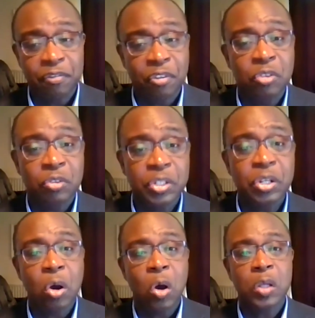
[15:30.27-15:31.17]
for good
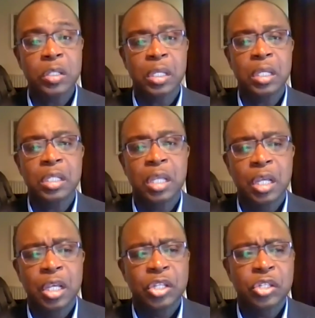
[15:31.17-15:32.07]
causes.
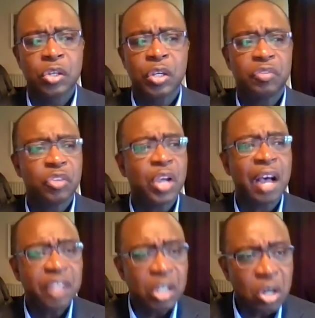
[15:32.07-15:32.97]
So if you
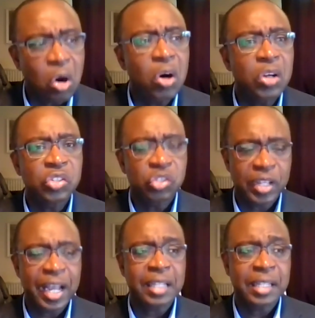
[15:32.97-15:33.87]
have a cause
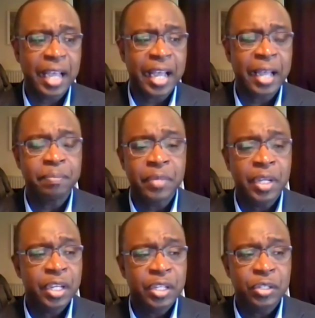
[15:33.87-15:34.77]
that
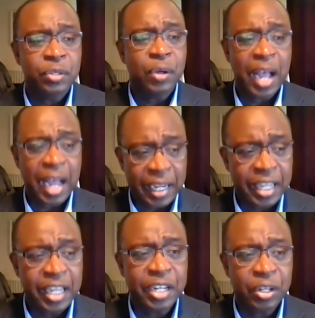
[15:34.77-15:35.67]
you are
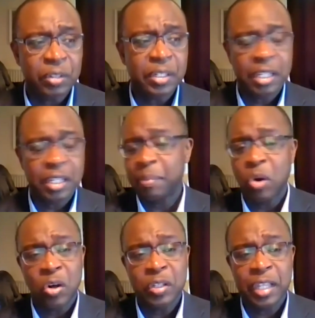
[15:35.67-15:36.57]
keen on
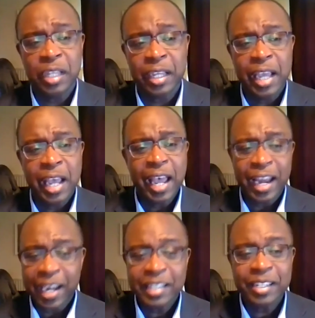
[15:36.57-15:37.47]
supporting,
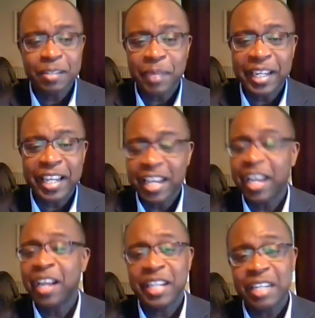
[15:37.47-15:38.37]
a little money
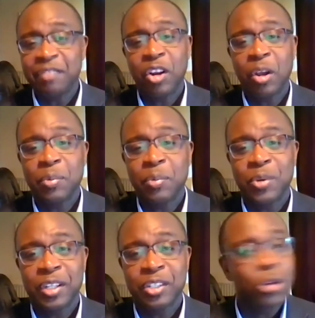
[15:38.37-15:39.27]
here in the developed
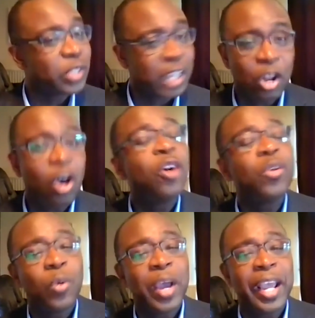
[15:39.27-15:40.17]
world goes a
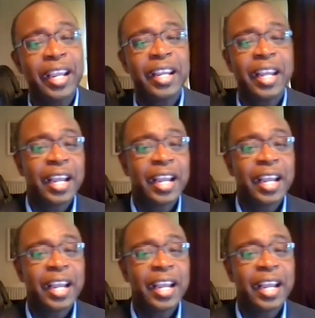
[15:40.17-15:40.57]
long way